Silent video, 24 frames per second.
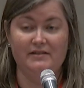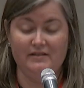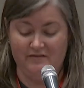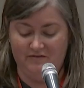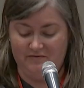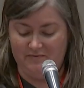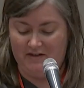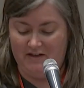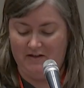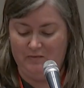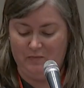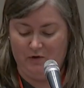of
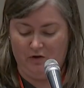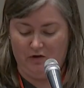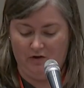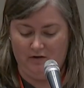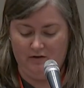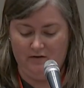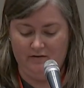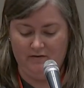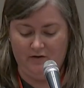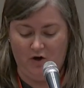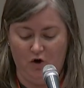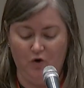
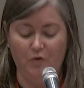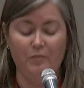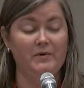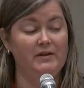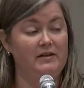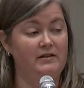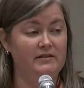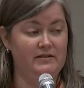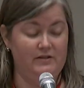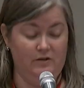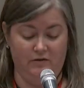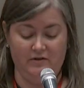people open
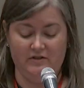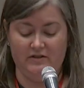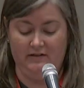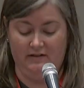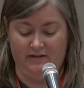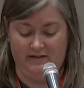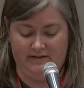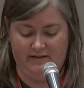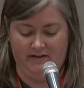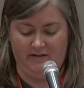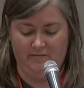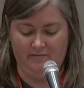to
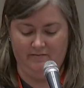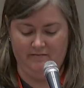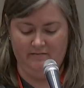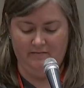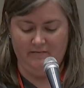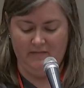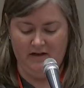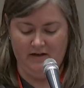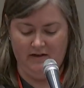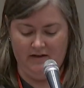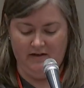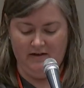socialism,
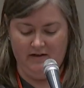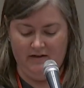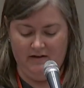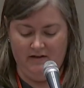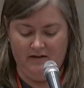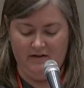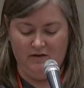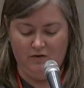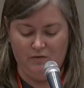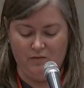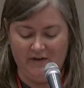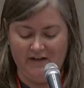
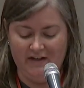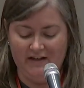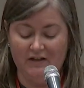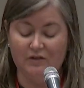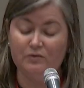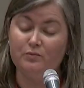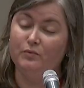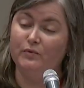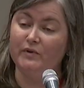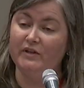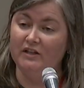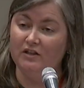we
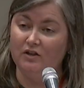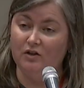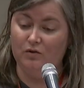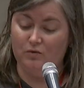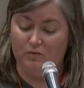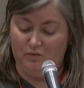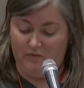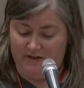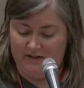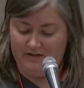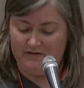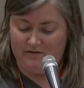need real
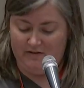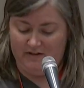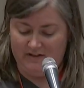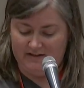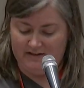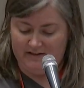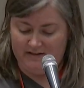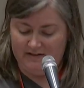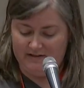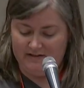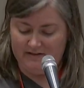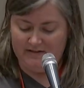
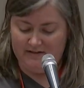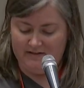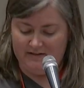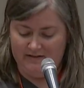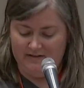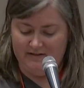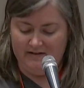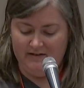resources.